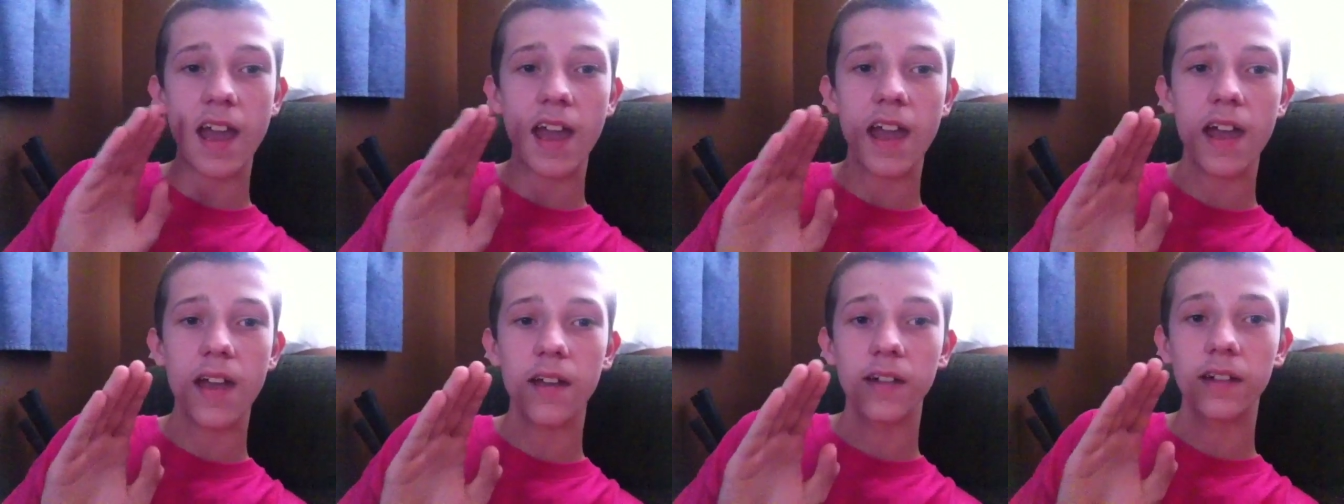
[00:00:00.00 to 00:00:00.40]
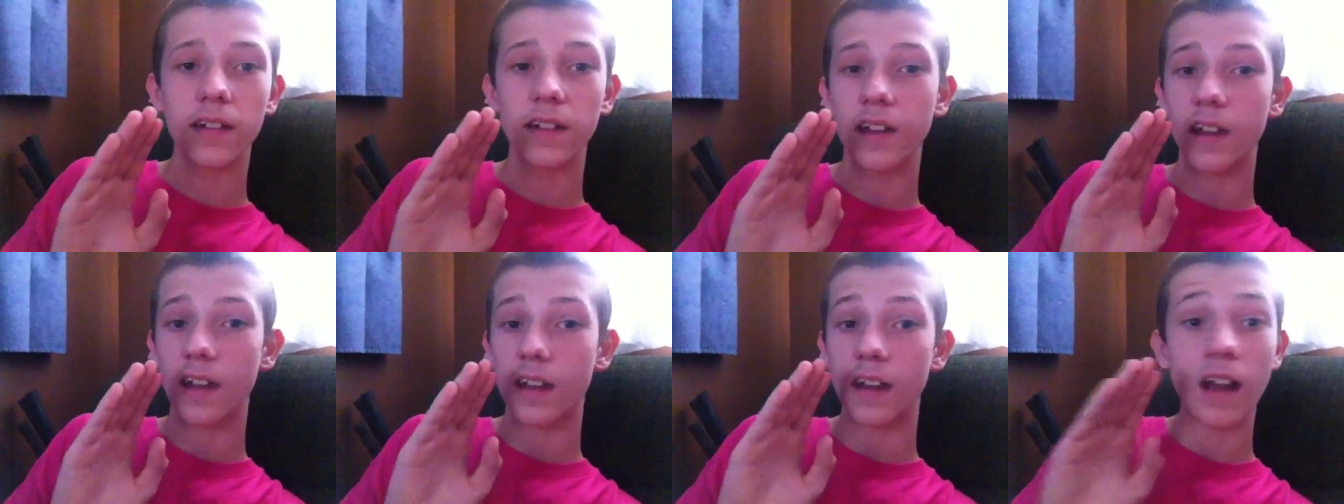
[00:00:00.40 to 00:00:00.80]
It, eh,
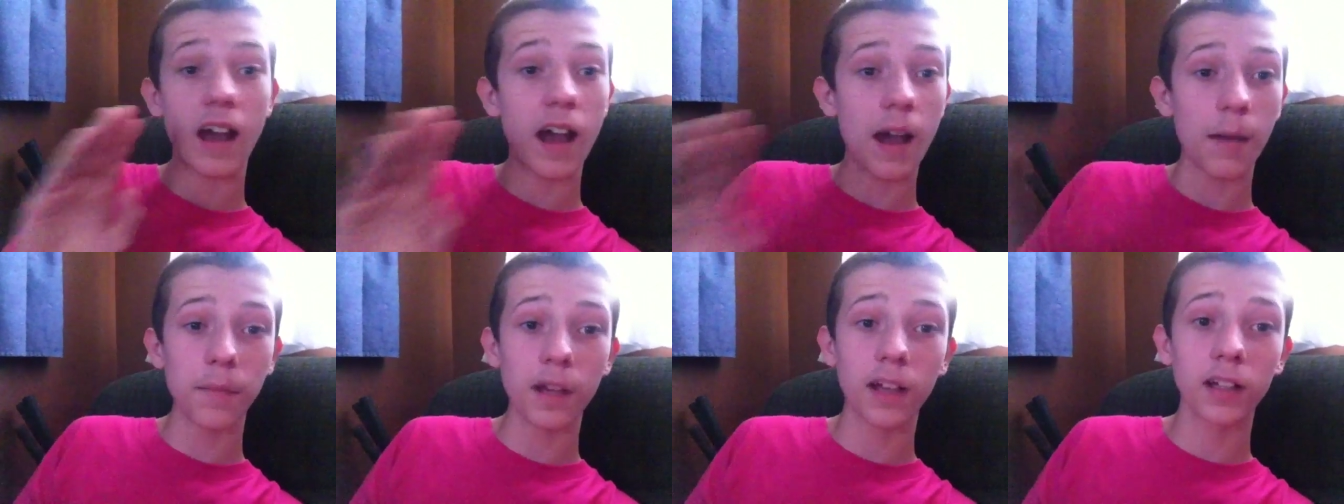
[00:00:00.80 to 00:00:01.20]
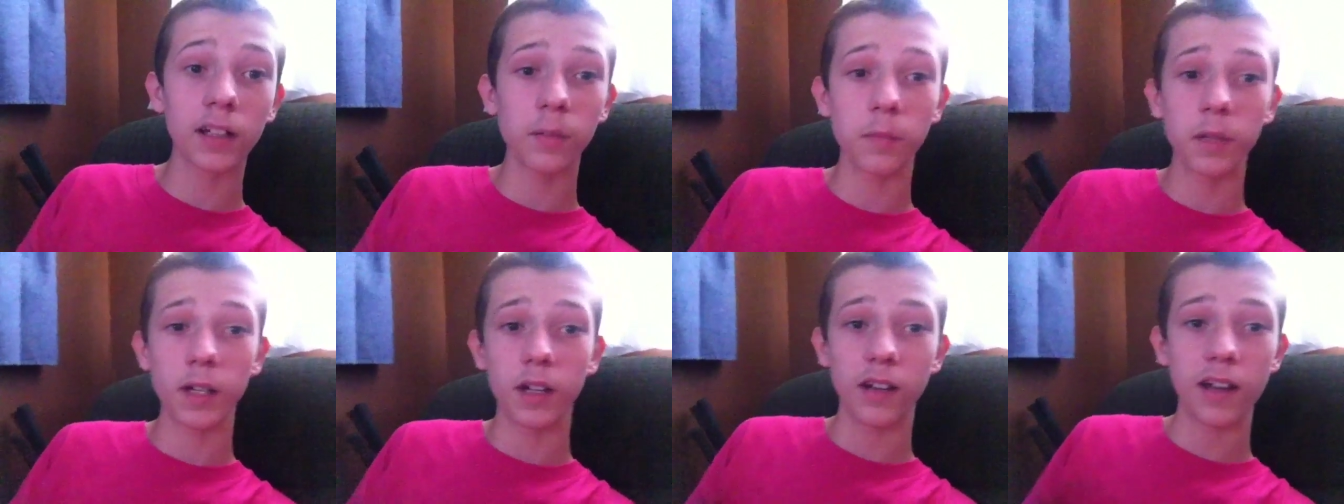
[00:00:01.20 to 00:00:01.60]
and I'm not
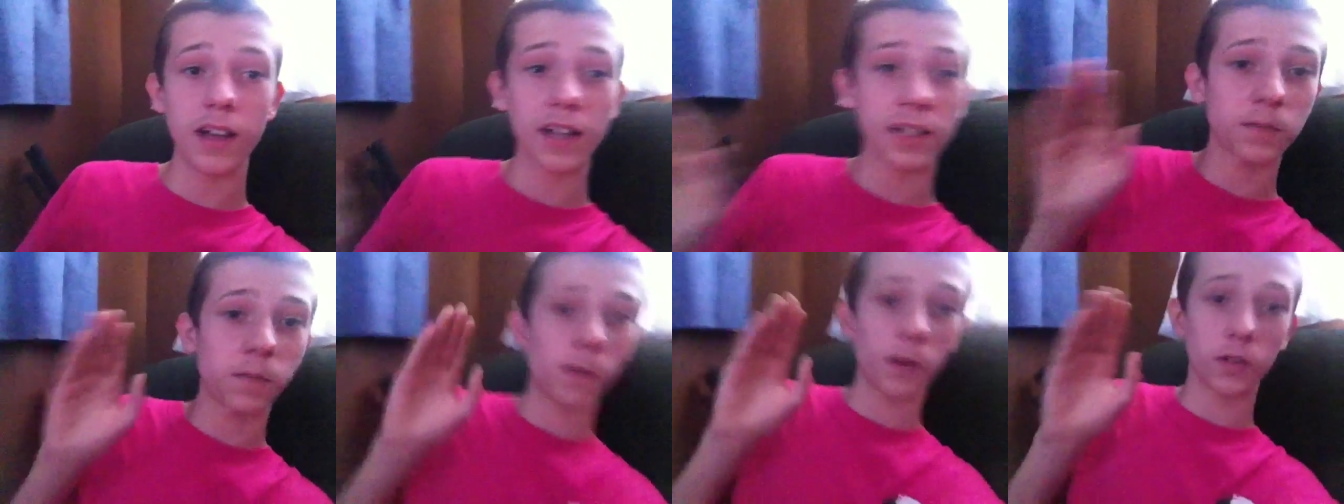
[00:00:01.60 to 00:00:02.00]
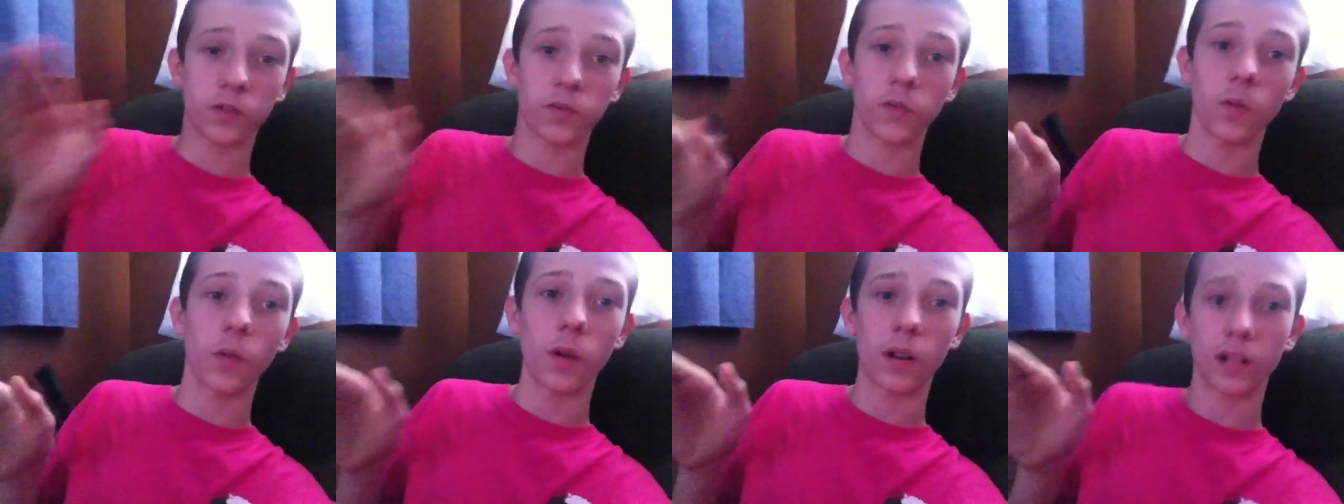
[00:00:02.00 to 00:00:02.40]
going to be on Xbox
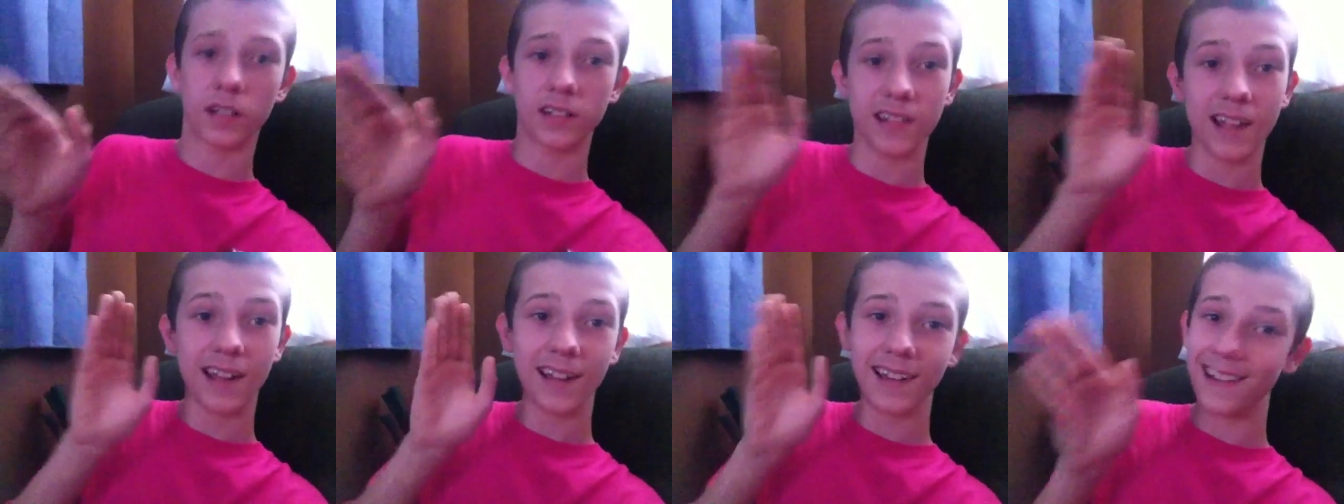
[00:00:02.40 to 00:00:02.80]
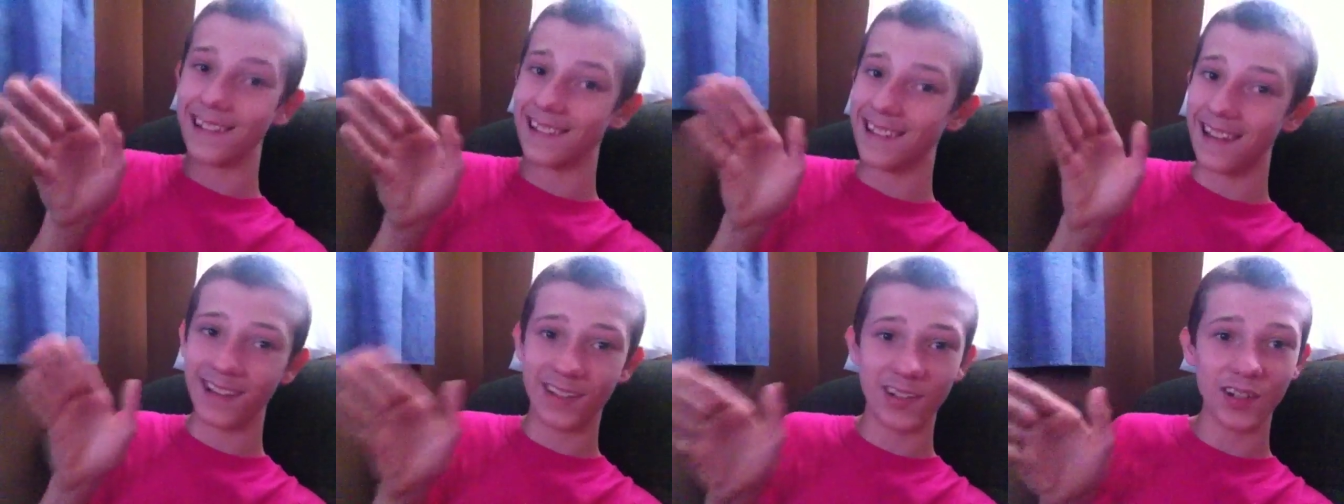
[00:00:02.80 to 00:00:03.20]
for a while because I got
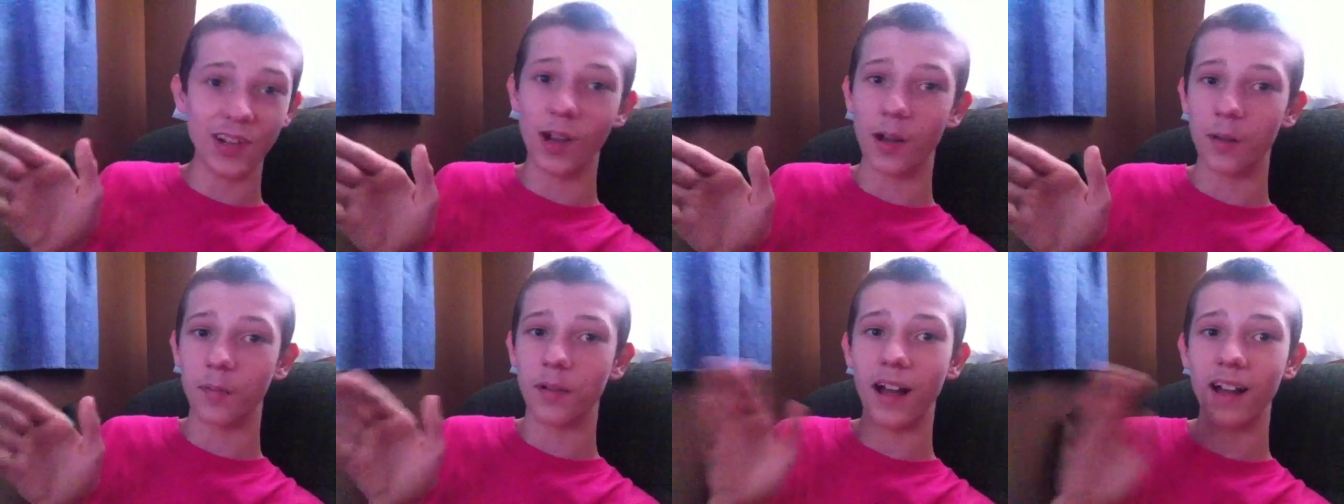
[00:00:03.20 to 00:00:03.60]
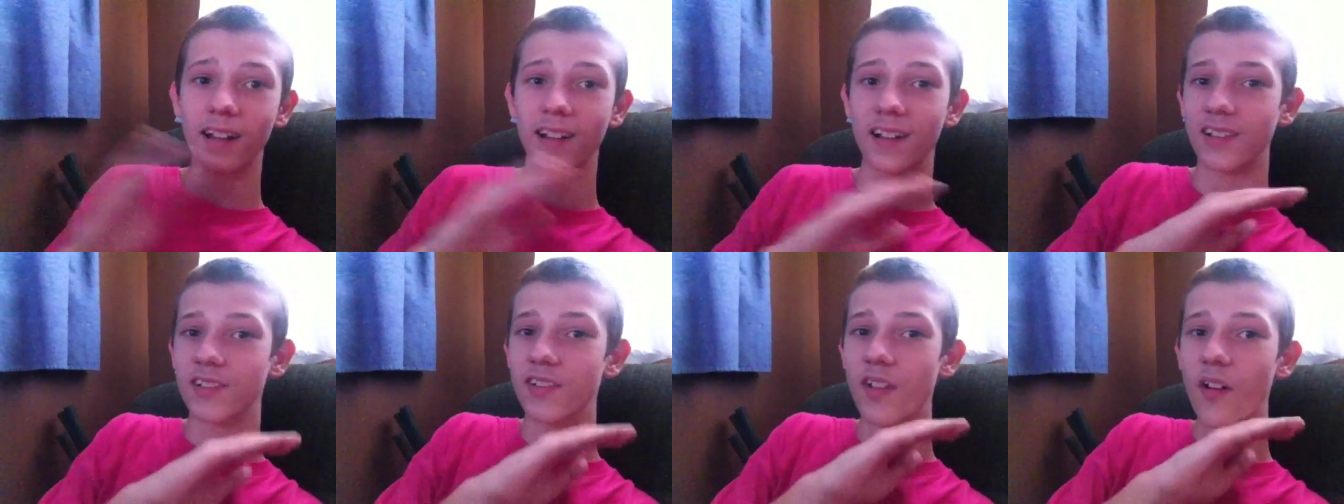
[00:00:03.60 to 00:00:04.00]
to catch up. I
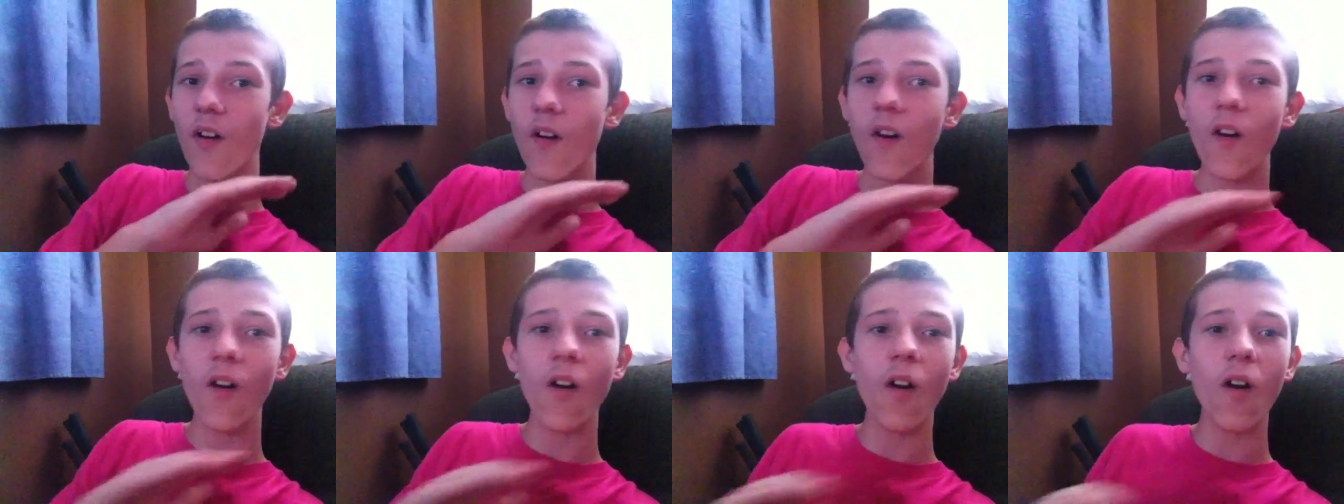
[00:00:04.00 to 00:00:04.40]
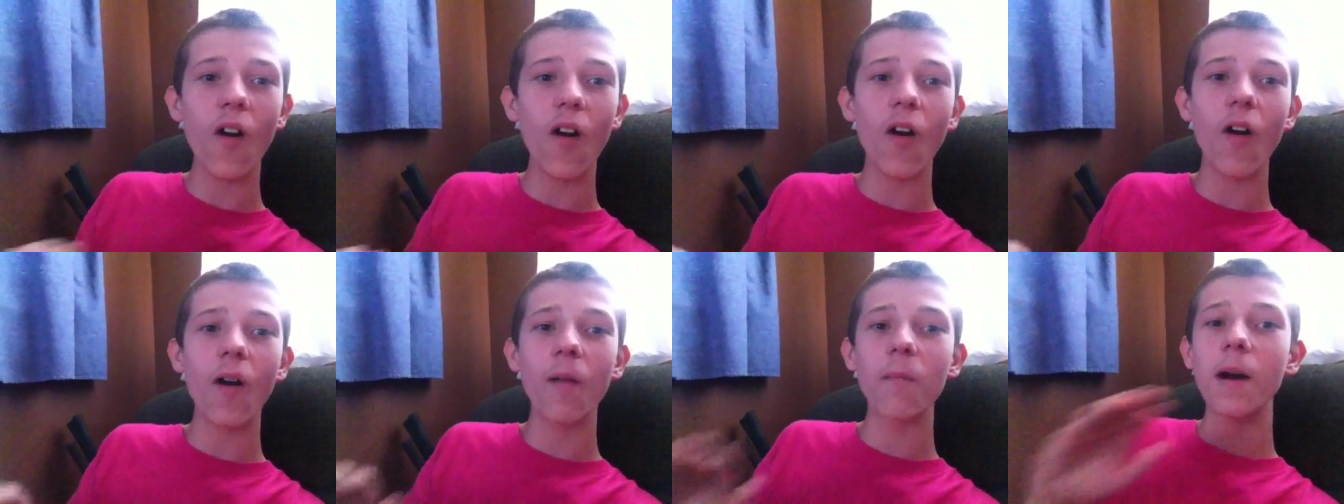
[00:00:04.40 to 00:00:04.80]
lost
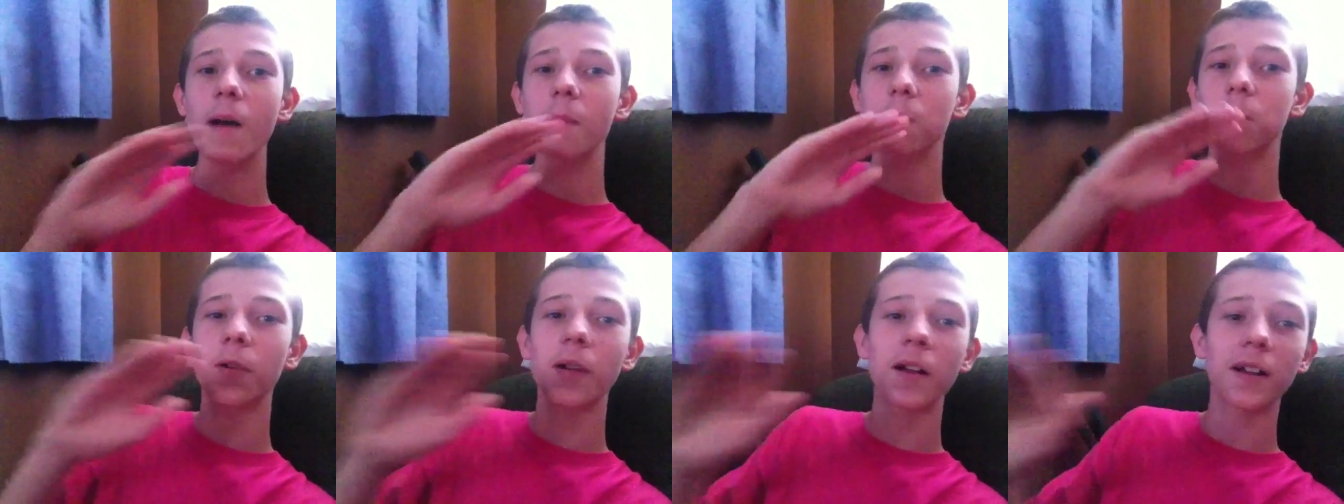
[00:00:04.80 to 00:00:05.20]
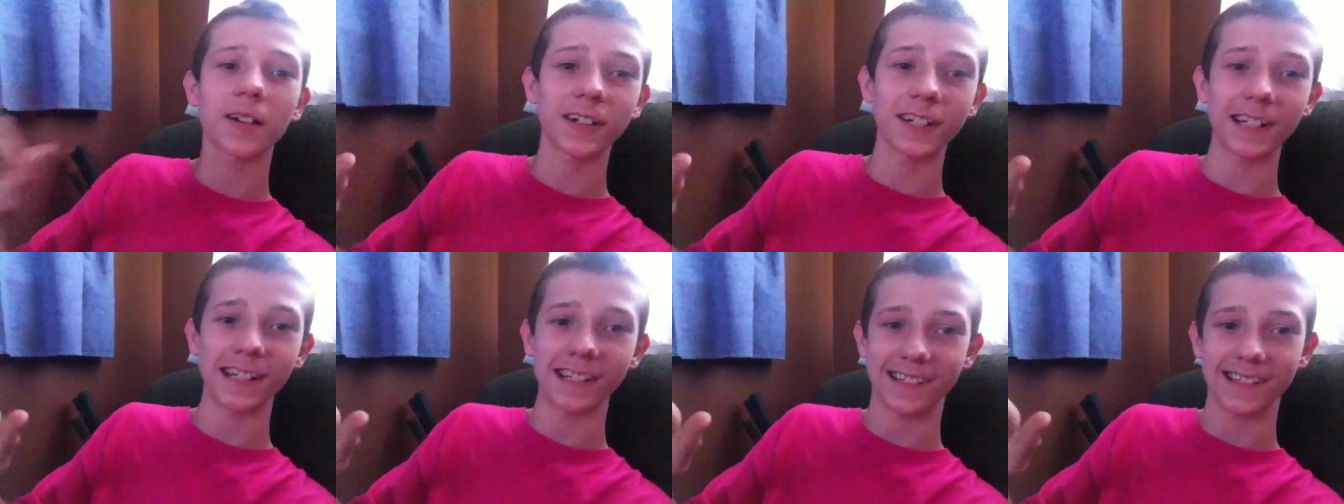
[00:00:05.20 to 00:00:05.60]
all my
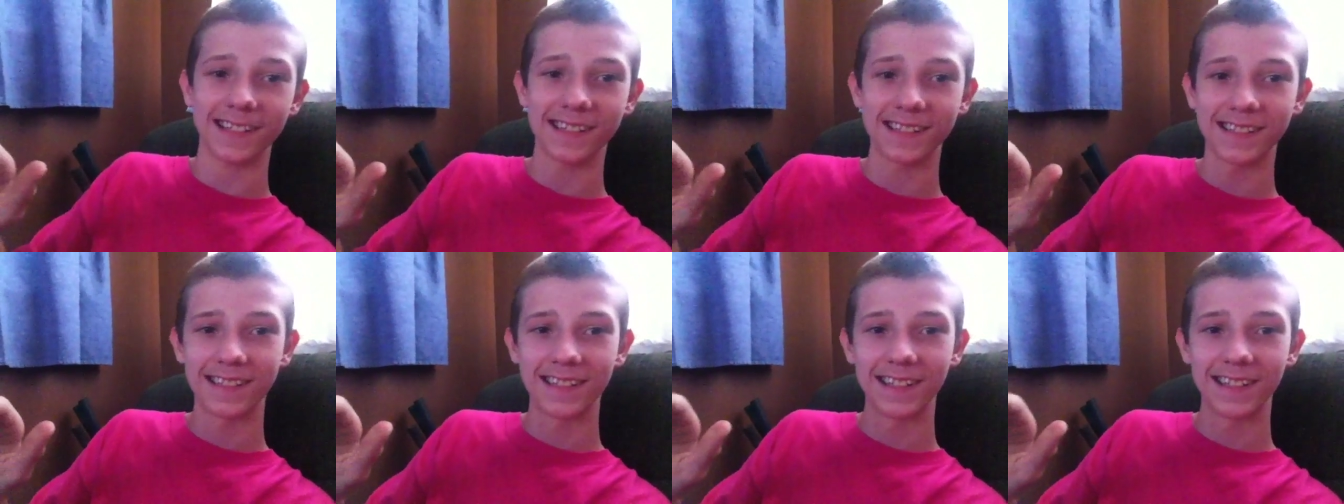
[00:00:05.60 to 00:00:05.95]
progress.